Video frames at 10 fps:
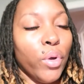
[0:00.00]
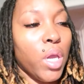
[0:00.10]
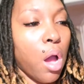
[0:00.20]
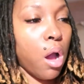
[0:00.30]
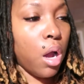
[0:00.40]

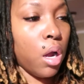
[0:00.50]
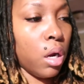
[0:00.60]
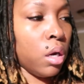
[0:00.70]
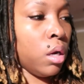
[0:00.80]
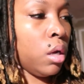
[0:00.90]
We
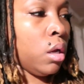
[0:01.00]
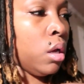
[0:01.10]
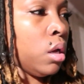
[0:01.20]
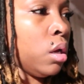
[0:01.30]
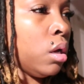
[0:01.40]
are
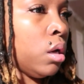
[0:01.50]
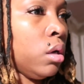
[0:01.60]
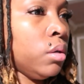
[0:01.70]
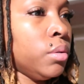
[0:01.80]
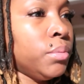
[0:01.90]

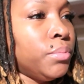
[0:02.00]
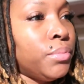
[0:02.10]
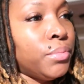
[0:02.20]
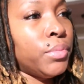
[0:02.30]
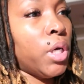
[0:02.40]

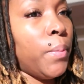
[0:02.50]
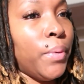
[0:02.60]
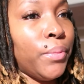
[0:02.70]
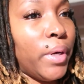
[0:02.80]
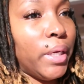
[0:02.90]
up
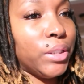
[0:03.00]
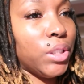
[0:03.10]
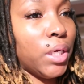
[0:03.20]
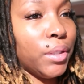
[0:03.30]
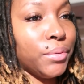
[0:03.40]
and ready,
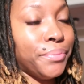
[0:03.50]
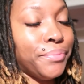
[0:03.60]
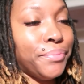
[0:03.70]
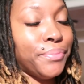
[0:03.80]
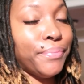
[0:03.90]
child.
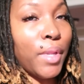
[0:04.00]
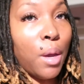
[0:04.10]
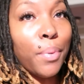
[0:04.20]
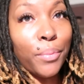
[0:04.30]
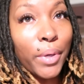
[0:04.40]

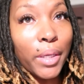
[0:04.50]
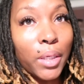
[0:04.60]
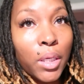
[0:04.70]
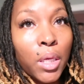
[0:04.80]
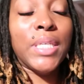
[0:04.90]
Up and ready.